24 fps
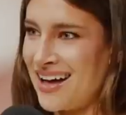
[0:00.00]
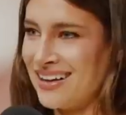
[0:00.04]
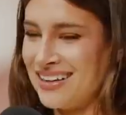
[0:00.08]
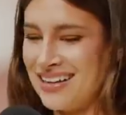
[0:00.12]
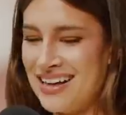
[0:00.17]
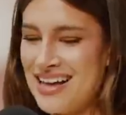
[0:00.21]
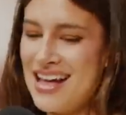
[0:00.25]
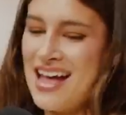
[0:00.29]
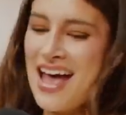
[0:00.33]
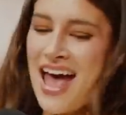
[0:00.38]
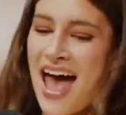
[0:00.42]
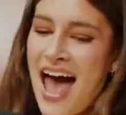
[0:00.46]
yeah.
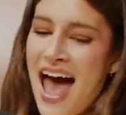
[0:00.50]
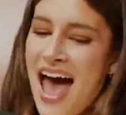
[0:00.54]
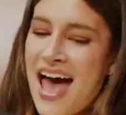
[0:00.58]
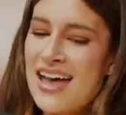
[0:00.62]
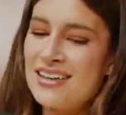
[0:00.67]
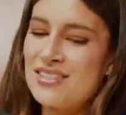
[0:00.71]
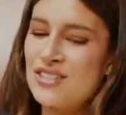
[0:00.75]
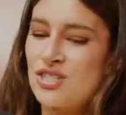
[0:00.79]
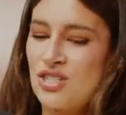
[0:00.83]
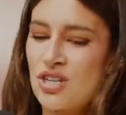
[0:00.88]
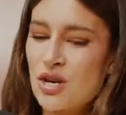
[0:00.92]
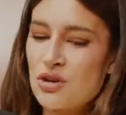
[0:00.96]

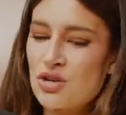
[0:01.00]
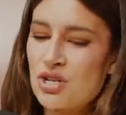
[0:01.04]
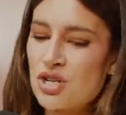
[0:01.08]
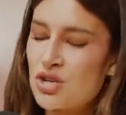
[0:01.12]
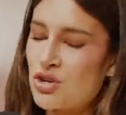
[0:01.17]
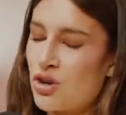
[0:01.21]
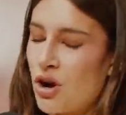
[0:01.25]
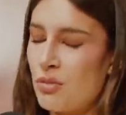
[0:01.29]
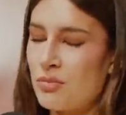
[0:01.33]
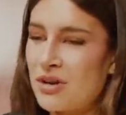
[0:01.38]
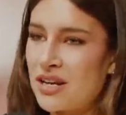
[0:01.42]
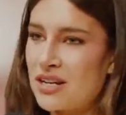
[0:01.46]
And so she
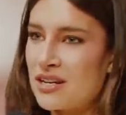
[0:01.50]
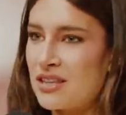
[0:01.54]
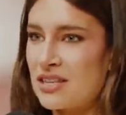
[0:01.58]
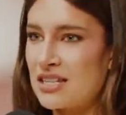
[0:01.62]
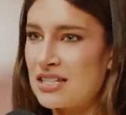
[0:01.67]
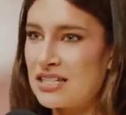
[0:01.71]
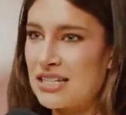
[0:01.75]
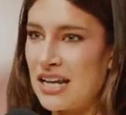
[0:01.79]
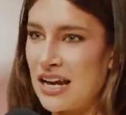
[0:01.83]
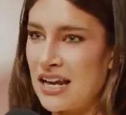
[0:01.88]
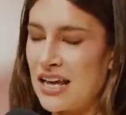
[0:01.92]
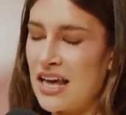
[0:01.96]
drove me into
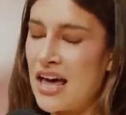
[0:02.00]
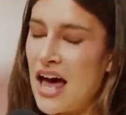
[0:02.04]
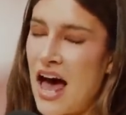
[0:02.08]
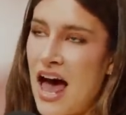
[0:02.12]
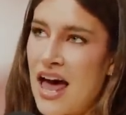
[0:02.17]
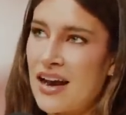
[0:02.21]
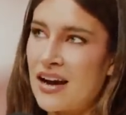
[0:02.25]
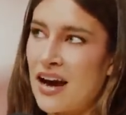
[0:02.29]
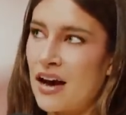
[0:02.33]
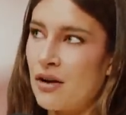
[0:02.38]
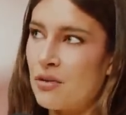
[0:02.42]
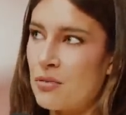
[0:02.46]
the city,
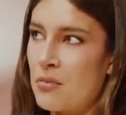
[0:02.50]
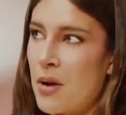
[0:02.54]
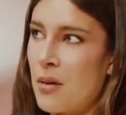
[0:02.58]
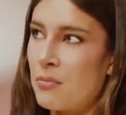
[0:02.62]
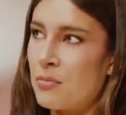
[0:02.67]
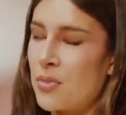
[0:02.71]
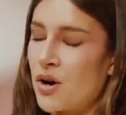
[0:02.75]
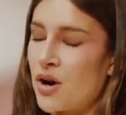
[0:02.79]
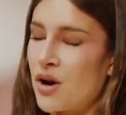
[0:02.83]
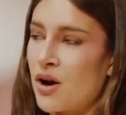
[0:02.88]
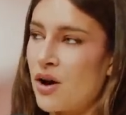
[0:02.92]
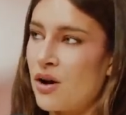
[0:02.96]
and I
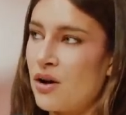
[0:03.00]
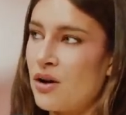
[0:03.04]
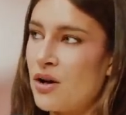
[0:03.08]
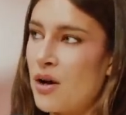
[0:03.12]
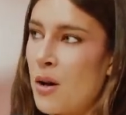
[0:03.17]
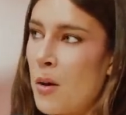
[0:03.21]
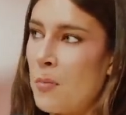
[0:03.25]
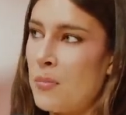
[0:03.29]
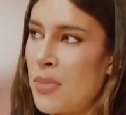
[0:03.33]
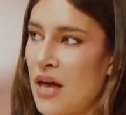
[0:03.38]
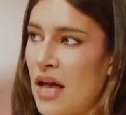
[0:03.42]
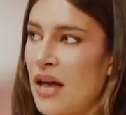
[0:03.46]
remember
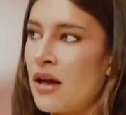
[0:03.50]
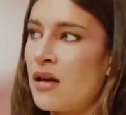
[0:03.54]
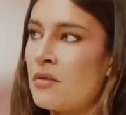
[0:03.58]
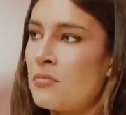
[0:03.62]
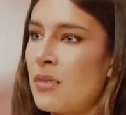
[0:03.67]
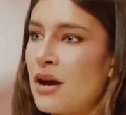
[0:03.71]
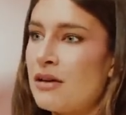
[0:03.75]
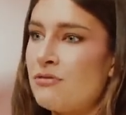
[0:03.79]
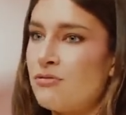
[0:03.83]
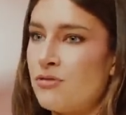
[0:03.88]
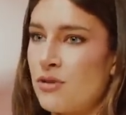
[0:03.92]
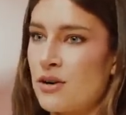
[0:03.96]
being in
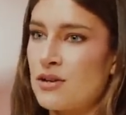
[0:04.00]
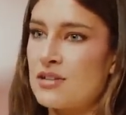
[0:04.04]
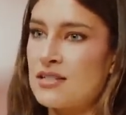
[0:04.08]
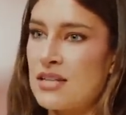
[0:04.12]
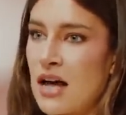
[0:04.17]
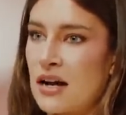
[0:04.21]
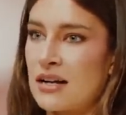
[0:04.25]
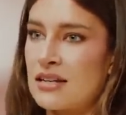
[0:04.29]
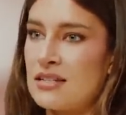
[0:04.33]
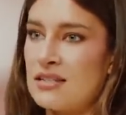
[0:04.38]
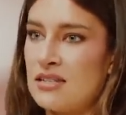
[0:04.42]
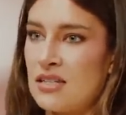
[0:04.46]
my first
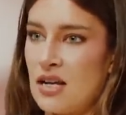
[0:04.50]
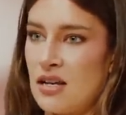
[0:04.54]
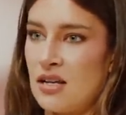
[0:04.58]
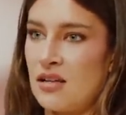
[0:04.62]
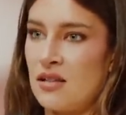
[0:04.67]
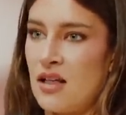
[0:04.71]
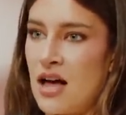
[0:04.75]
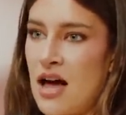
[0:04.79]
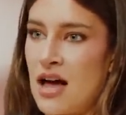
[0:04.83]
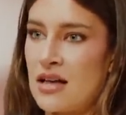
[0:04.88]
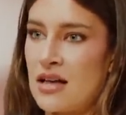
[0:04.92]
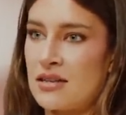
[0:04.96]
Second City
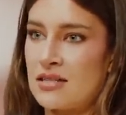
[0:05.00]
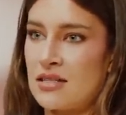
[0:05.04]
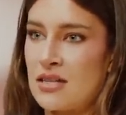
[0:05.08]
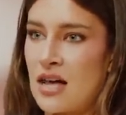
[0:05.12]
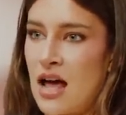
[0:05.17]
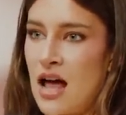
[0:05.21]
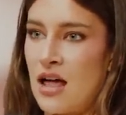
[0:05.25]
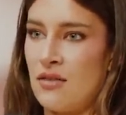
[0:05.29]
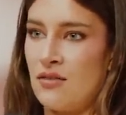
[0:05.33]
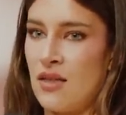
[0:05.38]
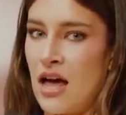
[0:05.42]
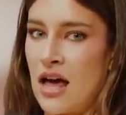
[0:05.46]
class
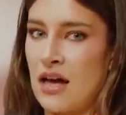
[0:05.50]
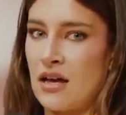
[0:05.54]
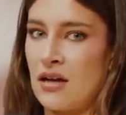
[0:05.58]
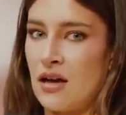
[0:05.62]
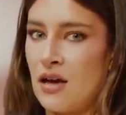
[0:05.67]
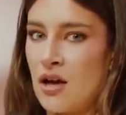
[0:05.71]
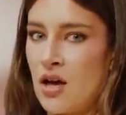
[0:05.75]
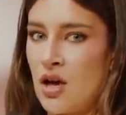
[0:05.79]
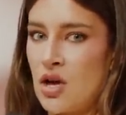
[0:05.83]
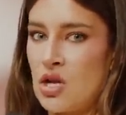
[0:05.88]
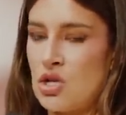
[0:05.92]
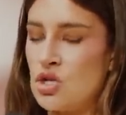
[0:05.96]
and like
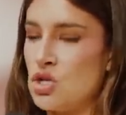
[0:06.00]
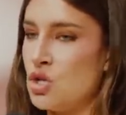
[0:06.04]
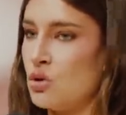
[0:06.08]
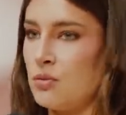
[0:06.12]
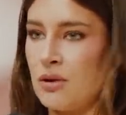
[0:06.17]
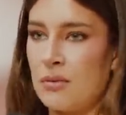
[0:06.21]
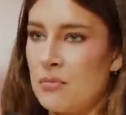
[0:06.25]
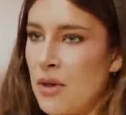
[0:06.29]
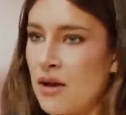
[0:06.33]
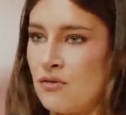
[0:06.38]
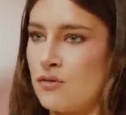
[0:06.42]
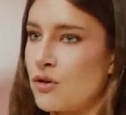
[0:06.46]

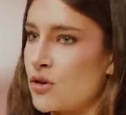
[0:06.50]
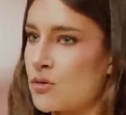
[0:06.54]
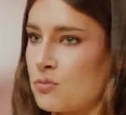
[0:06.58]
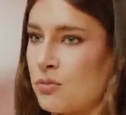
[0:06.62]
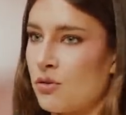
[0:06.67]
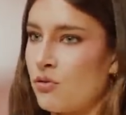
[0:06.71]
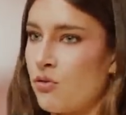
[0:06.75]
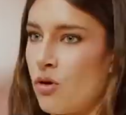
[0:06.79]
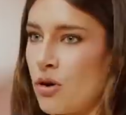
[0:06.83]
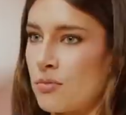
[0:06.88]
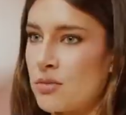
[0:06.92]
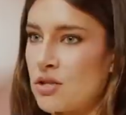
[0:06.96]
doing my first
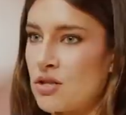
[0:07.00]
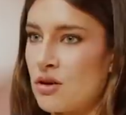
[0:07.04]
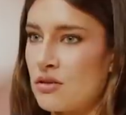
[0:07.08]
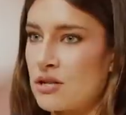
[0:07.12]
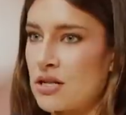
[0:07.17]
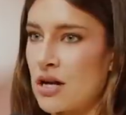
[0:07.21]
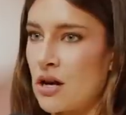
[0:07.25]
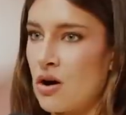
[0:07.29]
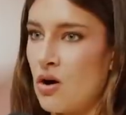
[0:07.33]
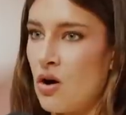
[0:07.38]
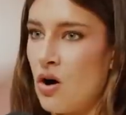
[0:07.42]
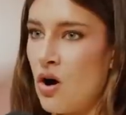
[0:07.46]
performance. I was
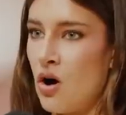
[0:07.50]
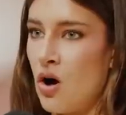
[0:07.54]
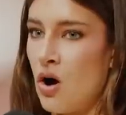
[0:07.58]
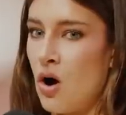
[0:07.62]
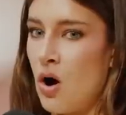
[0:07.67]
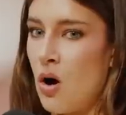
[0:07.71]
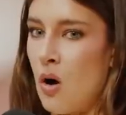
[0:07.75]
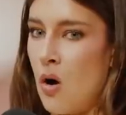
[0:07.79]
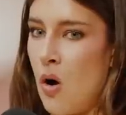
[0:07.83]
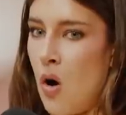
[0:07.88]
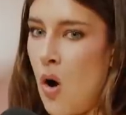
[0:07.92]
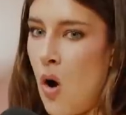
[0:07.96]
like,
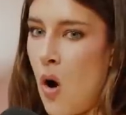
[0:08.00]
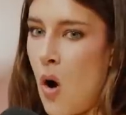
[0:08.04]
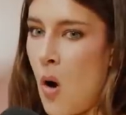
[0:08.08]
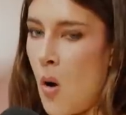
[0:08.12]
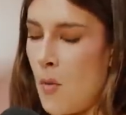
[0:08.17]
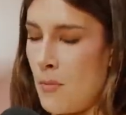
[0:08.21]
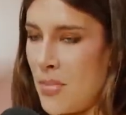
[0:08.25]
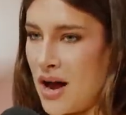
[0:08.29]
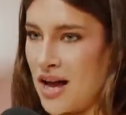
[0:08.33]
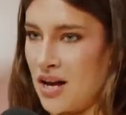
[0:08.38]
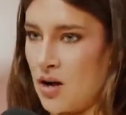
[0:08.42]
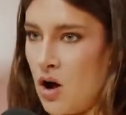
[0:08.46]
oh
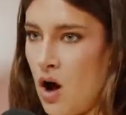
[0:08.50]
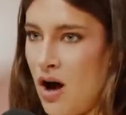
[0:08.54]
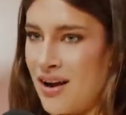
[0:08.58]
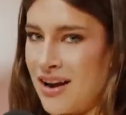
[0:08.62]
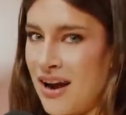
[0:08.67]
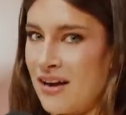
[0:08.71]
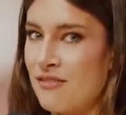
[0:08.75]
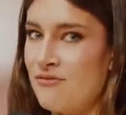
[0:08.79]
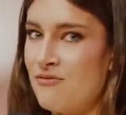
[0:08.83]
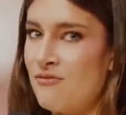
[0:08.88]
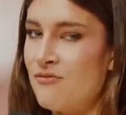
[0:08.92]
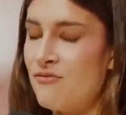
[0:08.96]
my god,
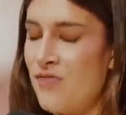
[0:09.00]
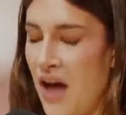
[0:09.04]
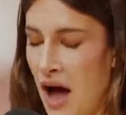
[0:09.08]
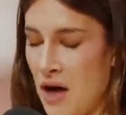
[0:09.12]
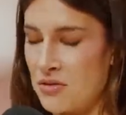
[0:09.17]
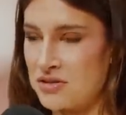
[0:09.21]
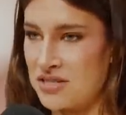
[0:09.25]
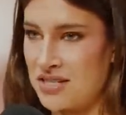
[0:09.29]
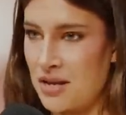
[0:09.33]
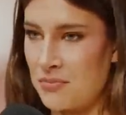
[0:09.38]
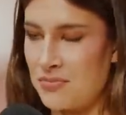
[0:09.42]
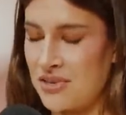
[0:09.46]
I
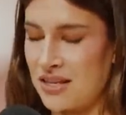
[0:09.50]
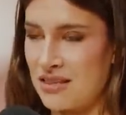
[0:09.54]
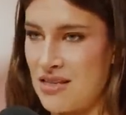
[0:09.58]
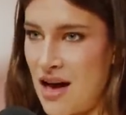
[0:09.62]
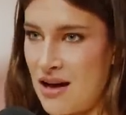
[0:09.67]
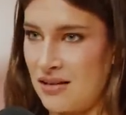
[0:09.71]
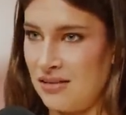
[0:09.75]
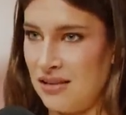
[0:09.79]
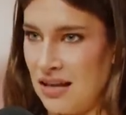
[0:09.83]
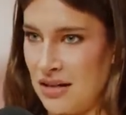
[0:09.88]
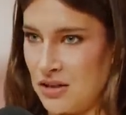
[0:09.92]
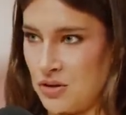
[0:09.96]
found something
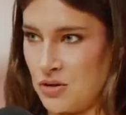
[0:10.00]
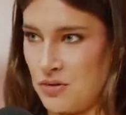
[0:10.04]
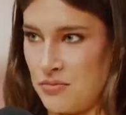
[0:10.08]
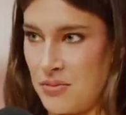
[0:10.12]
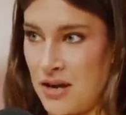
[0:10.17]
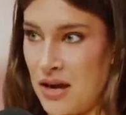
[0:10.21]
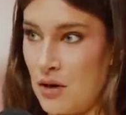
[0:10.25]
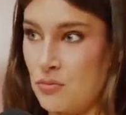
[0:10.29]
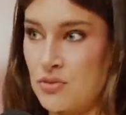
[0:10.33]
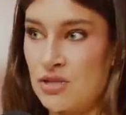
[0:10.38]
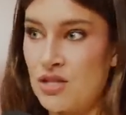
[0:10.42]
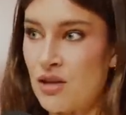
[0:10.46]
that clicks with
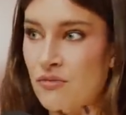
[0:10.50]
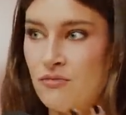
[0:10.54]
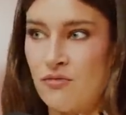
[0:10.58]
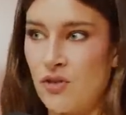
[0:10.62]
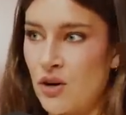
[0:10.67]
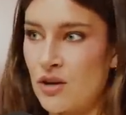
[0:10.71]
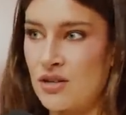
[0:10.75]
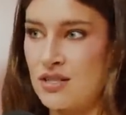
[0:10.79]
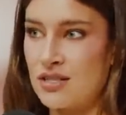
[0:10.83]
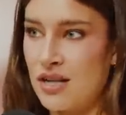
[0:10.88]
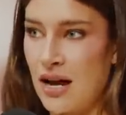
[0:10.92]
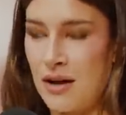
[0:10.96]
me. It was the
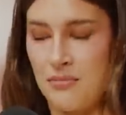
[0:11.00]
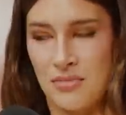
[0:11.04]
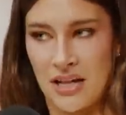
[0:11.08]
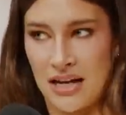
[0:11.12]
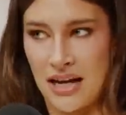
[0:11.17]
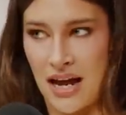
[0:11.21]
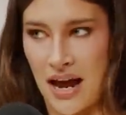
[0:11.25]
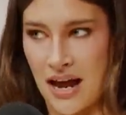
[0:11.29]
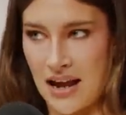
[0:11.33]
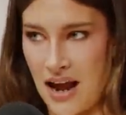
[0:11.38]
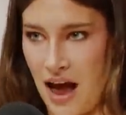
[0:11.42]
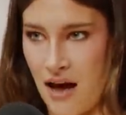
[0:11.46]
first time
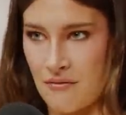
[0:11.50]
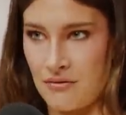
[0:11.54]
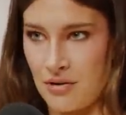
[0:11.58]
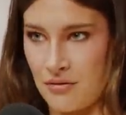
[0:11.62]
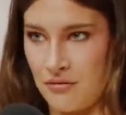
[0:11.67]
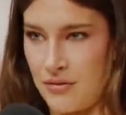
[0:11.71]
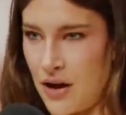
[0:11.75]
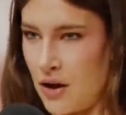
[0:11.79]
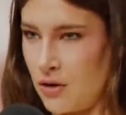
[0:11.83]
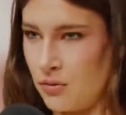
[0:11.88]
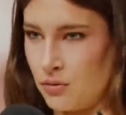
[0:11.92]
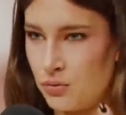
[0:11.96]
like I had ever
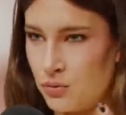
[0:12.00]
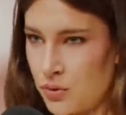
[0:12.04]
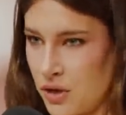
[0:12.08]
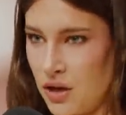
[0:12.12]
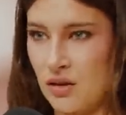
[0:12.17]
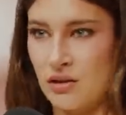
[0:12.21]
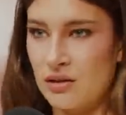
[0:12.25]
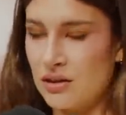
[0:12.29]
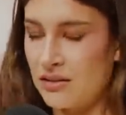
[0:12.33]
felt real